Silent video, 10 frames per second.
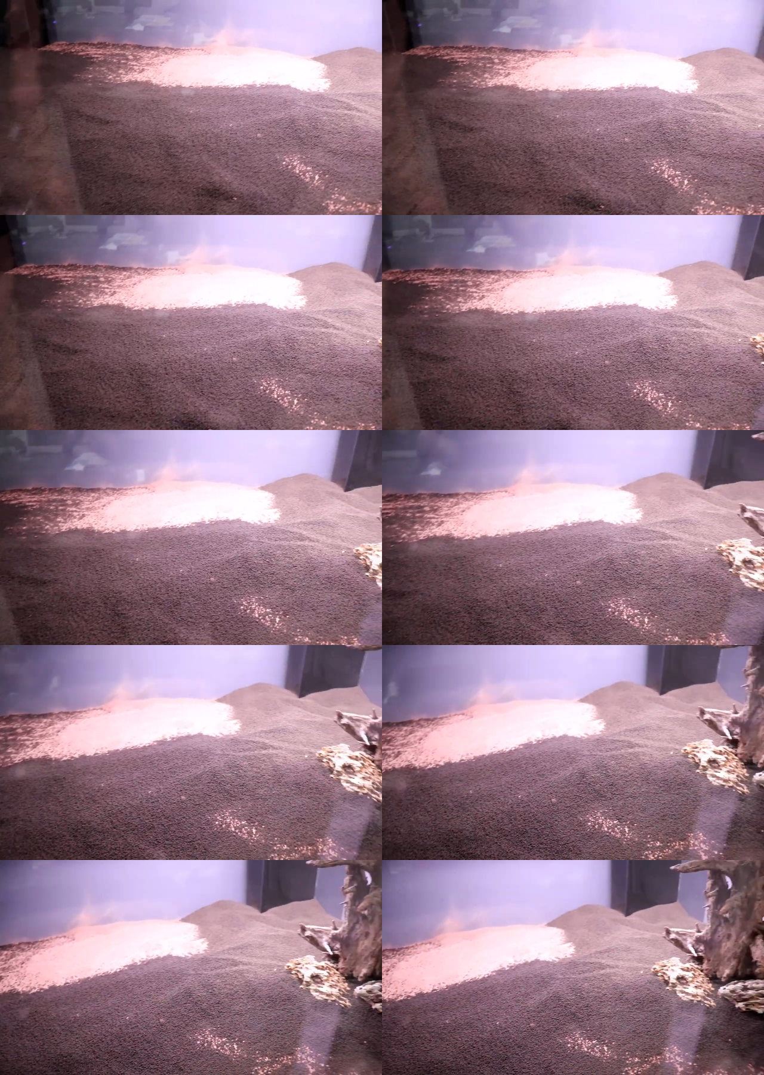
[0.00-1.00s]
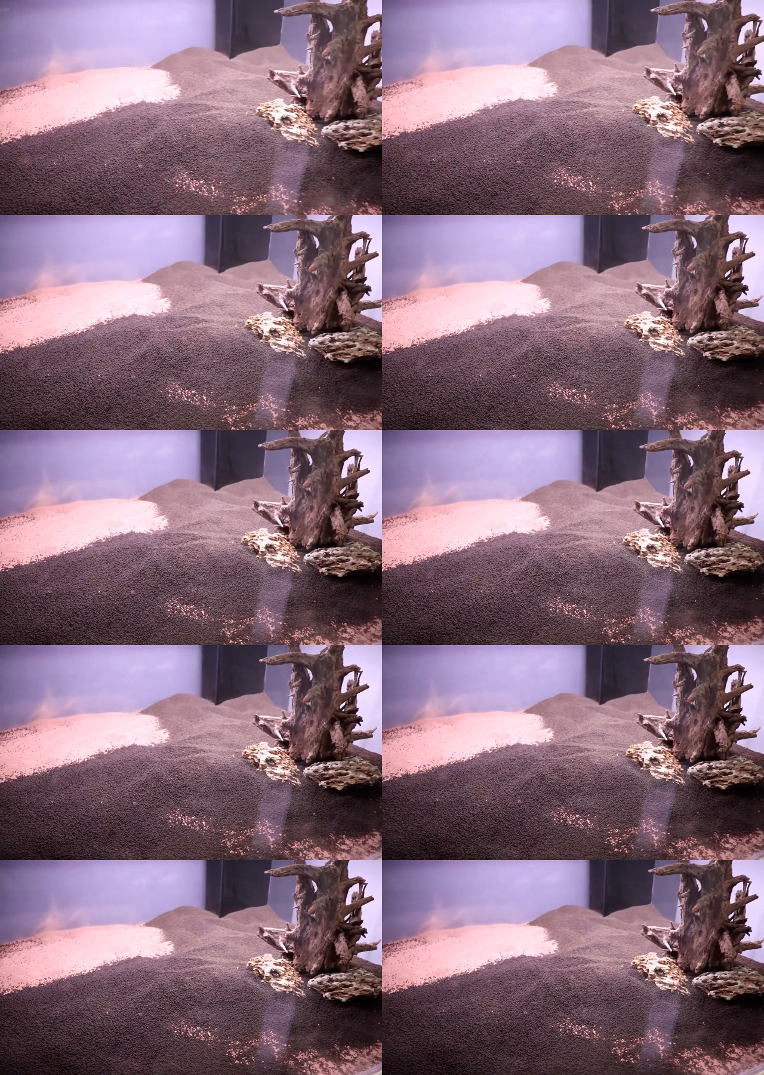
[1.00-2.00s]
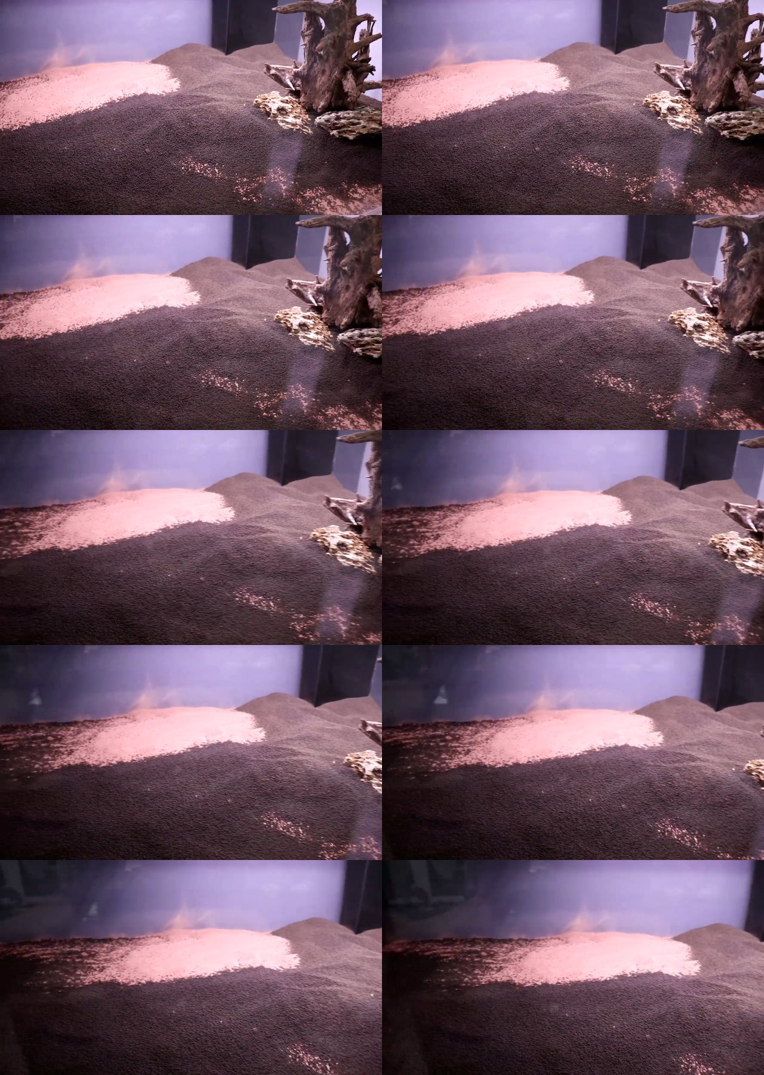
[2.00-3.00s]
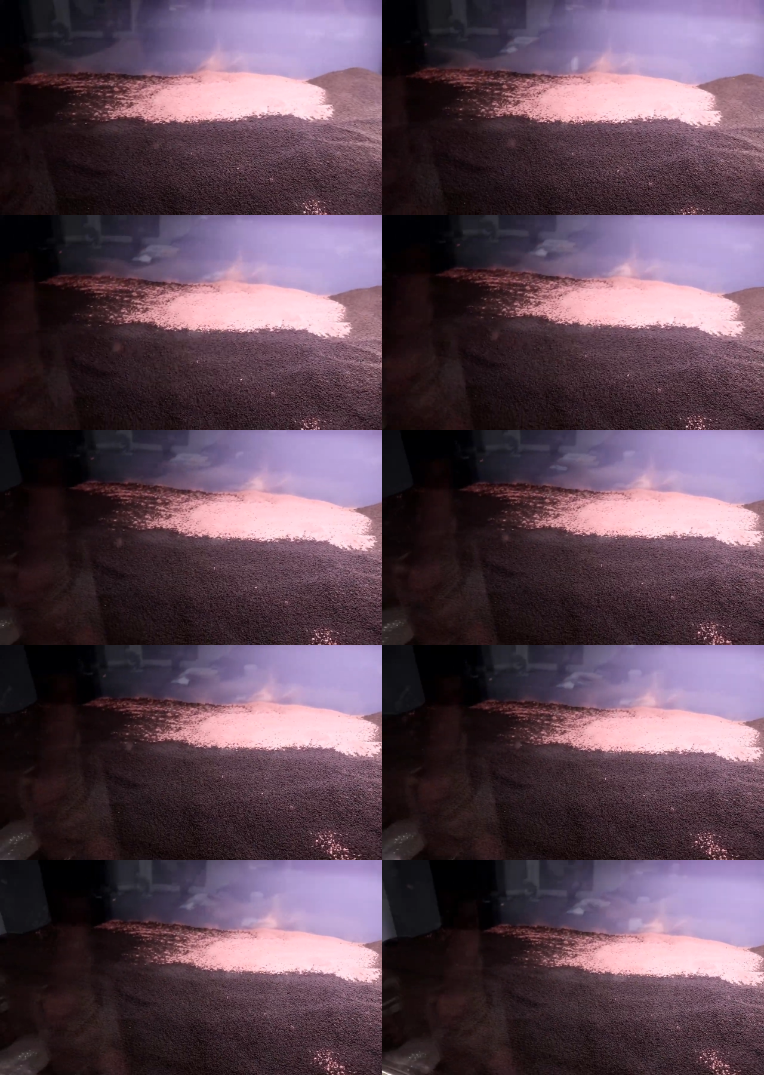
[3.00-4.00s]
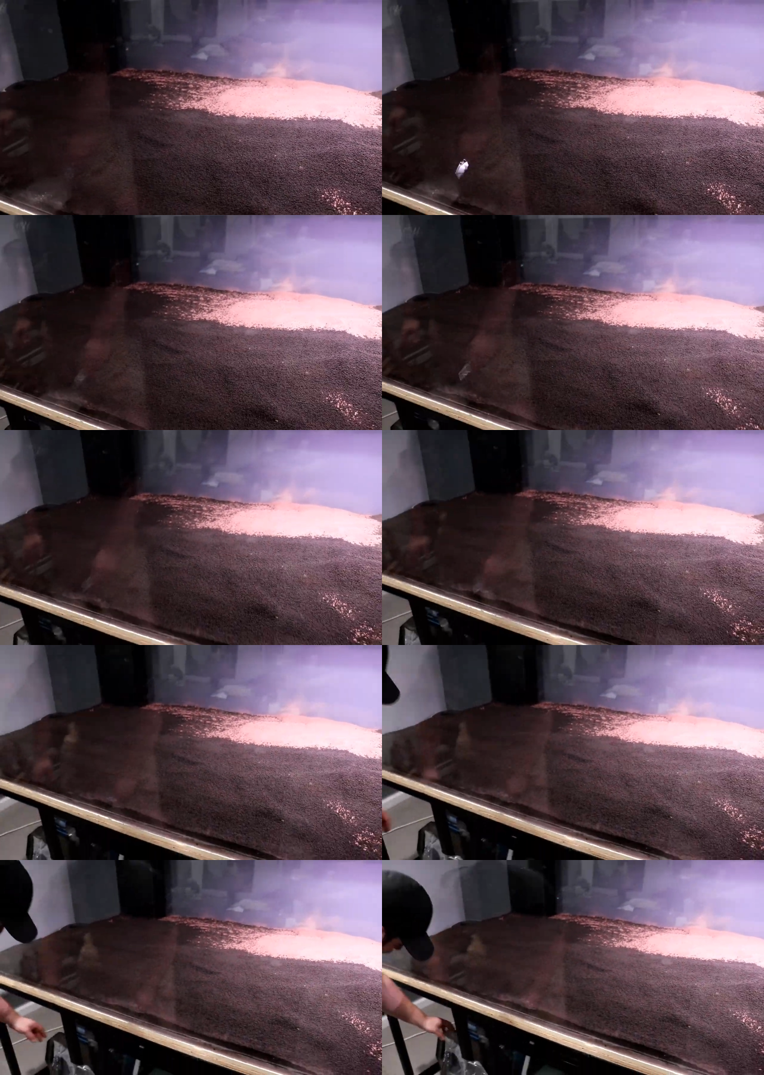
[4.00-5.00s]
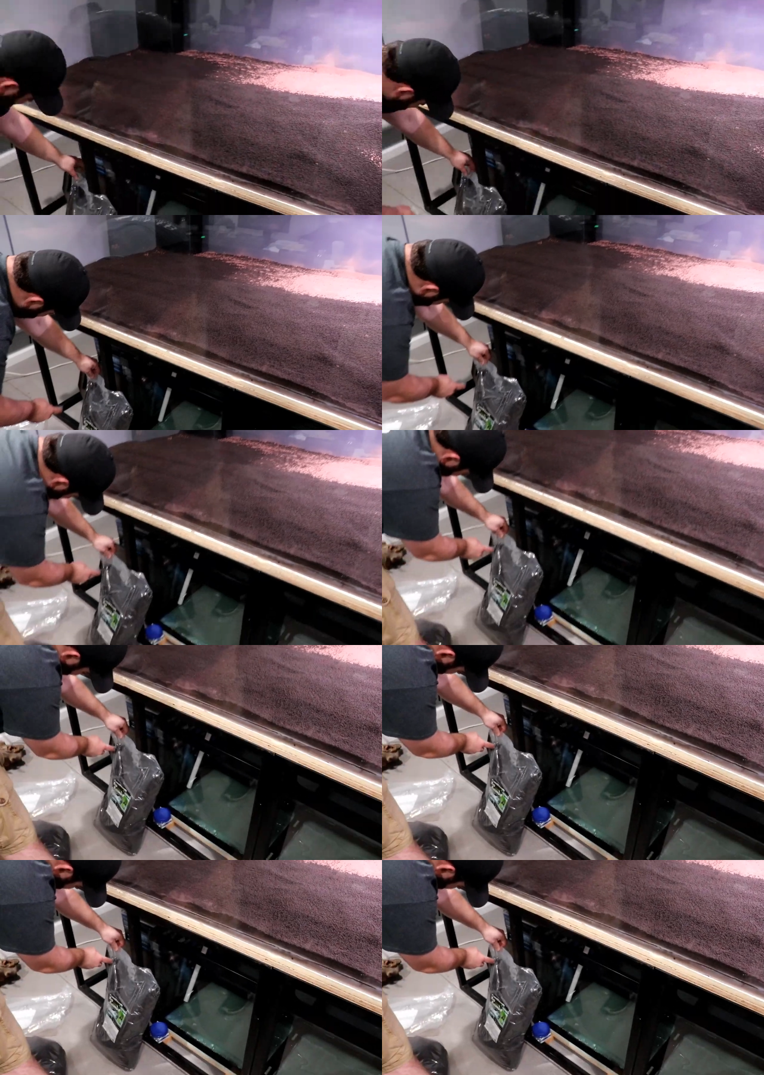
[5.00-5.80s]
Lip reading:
[unreadable: no face in view]